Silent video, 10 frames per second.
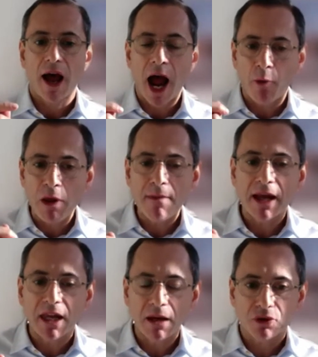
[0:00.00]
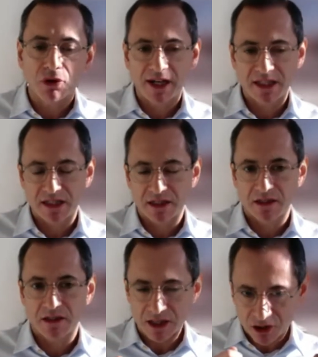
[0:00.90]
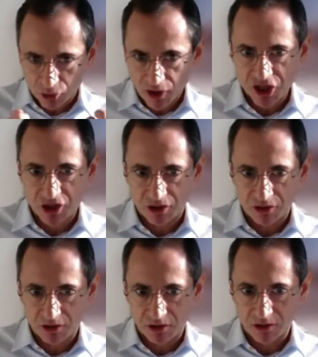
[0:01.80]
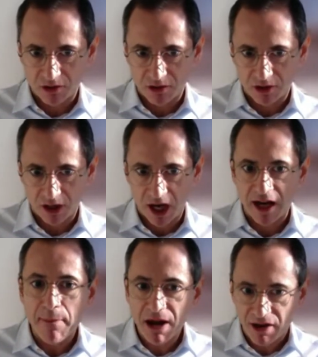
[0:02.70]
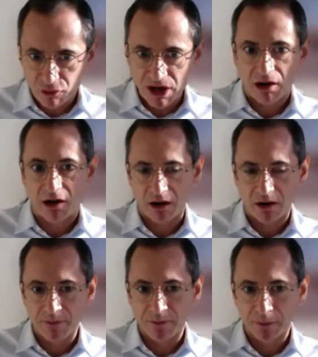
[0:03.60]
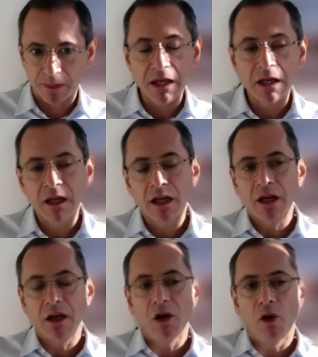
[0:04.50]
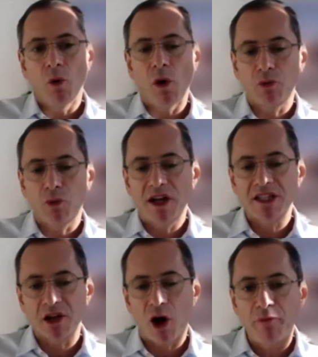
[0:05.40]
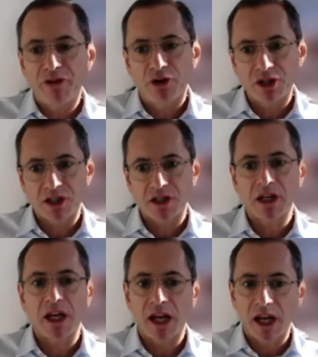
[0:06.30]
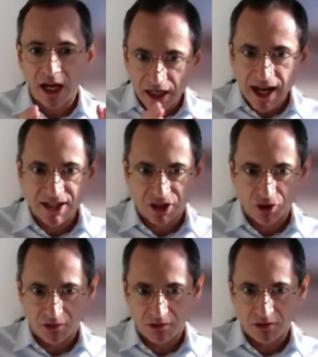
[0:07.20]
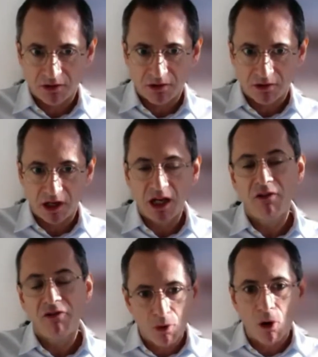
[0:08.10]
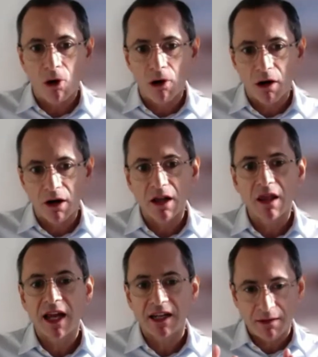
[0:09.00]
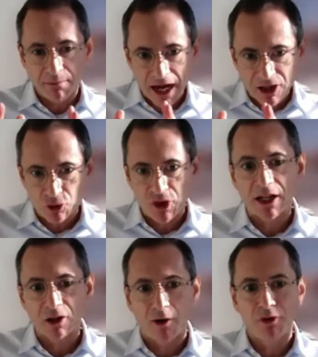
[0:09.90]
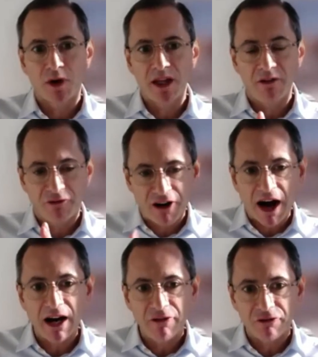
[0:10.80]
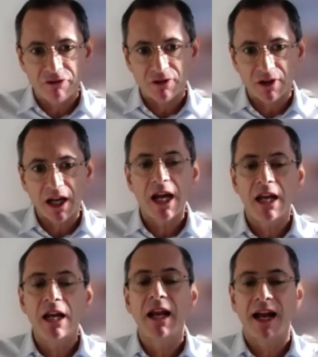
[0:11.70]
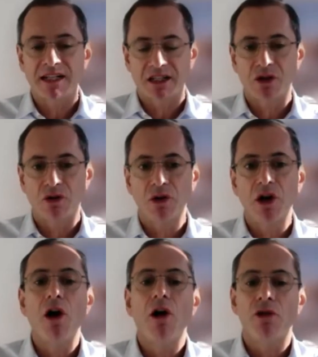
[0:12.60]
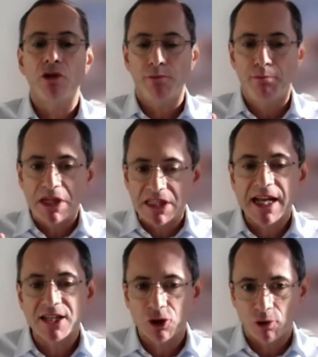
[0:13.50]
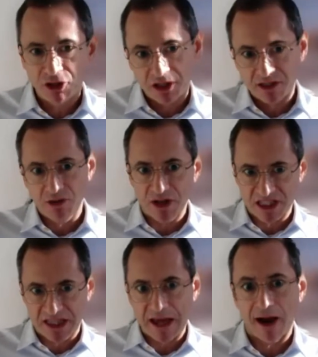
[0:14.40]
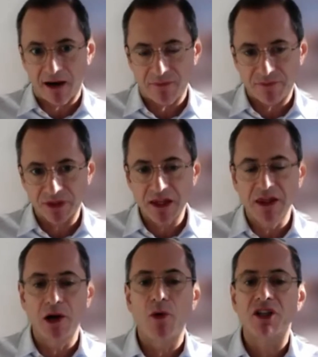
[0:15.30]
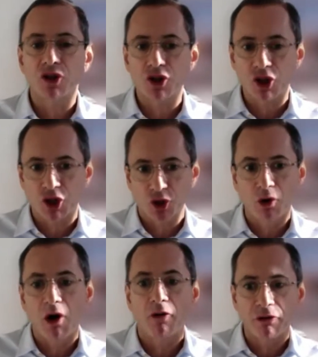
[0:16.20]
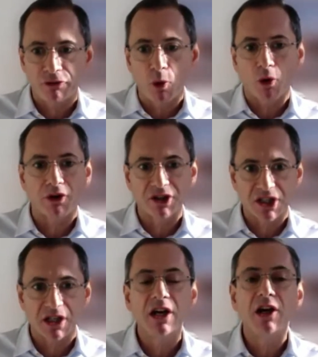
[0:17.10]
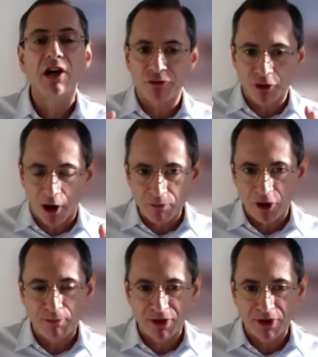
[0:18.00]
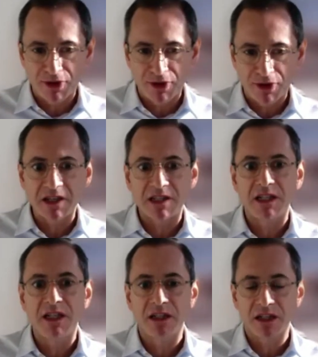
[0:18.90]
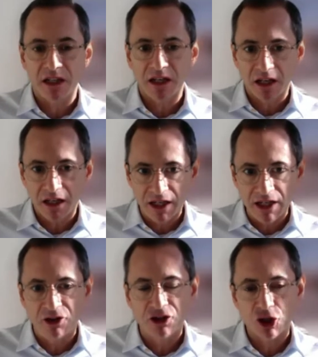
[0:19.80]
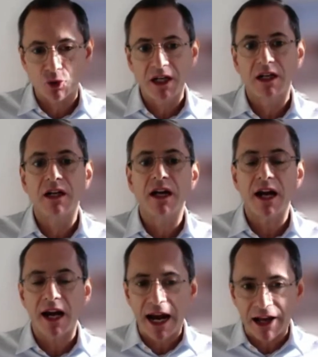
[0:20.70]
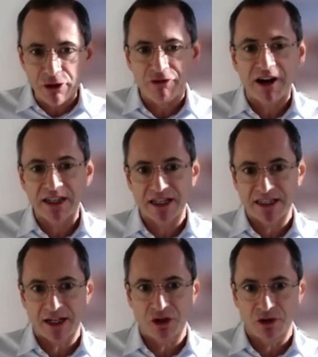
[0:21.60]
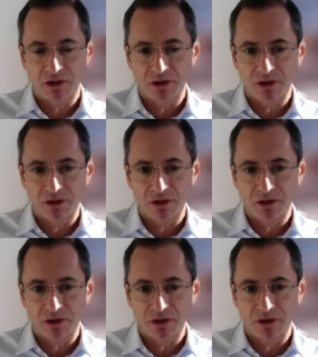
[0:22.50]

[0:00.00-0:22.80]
Are we making progress? That's the question. And I believe we are. What was obvious in Glasgow, even more than in Madrid at COP25, in Glasgow, the business community was there. There was a show of force from the business community, industry, and the finance sector